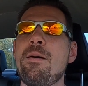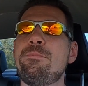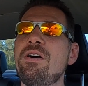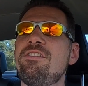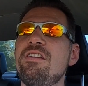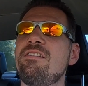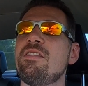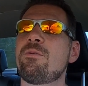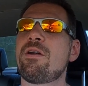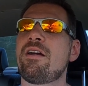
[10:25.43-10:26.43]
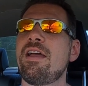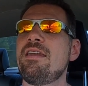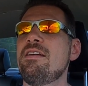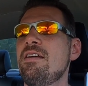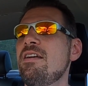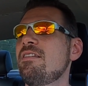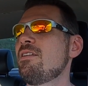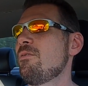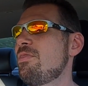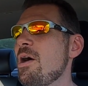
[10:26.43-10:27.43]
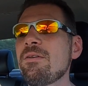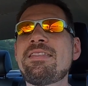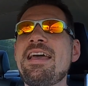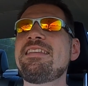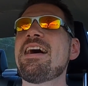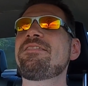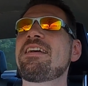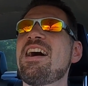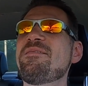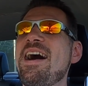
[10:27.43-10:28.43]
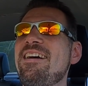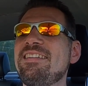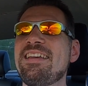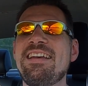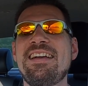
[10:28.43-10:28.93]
bushings in the rear end. So those things have to come out.